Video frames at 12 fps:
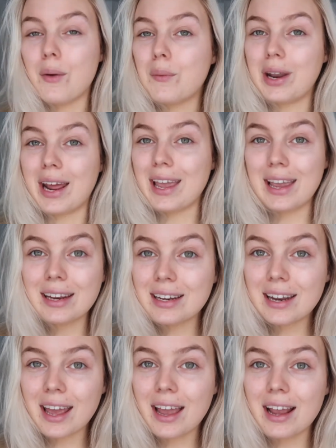what I eat in a
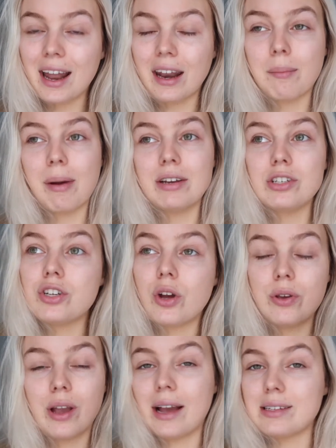day and I might show
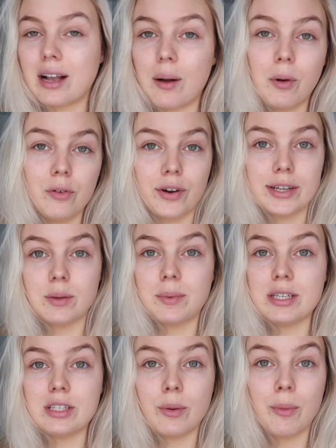you guys a couple of
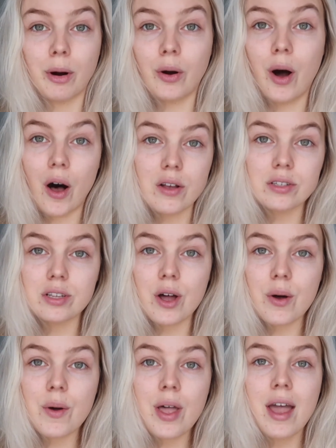recipes tomorrow
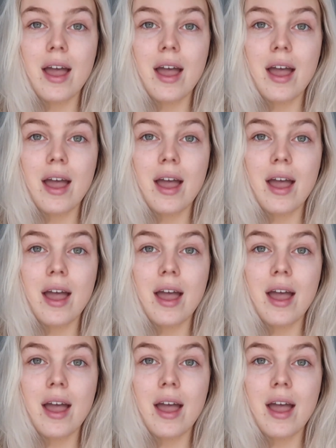also